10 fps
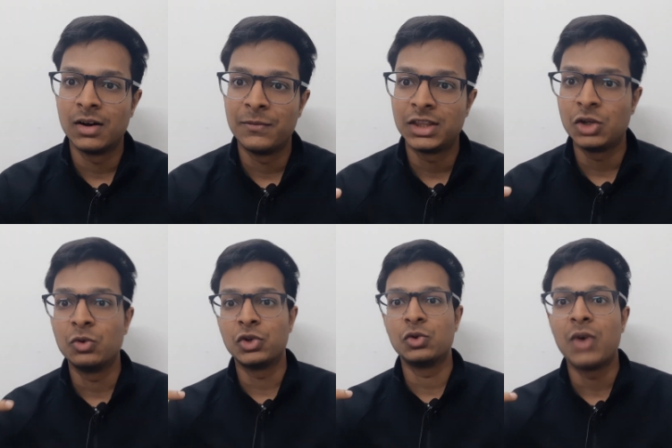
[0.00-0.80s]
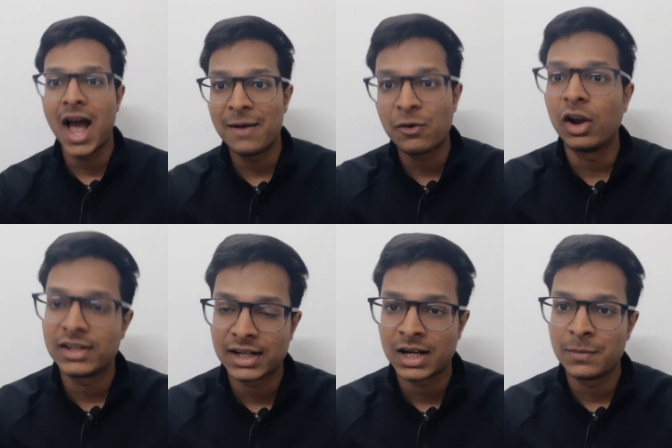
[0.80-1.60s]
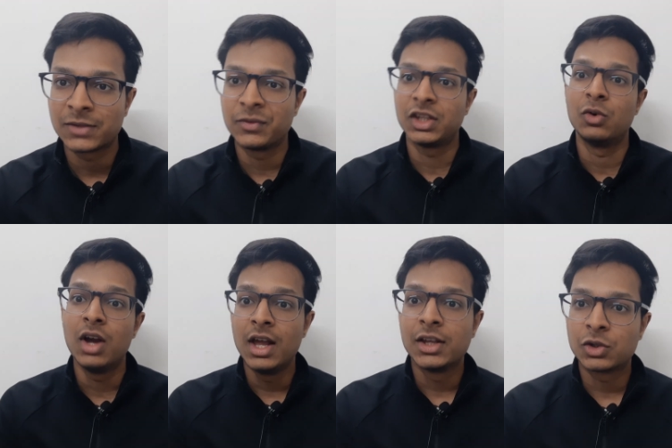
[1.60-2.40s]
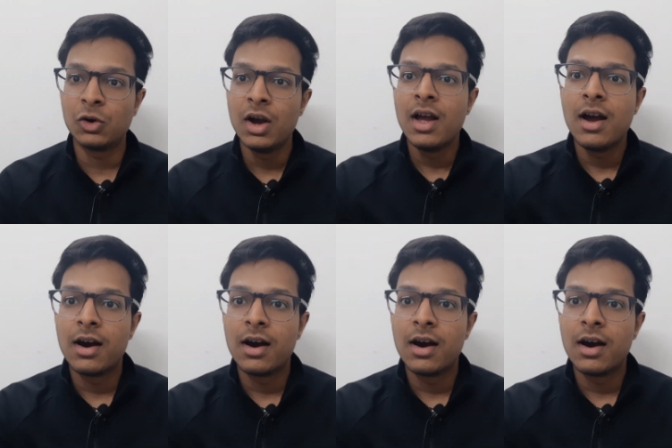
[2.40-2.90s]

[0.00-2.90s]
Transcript: with you, you have college academics with you, so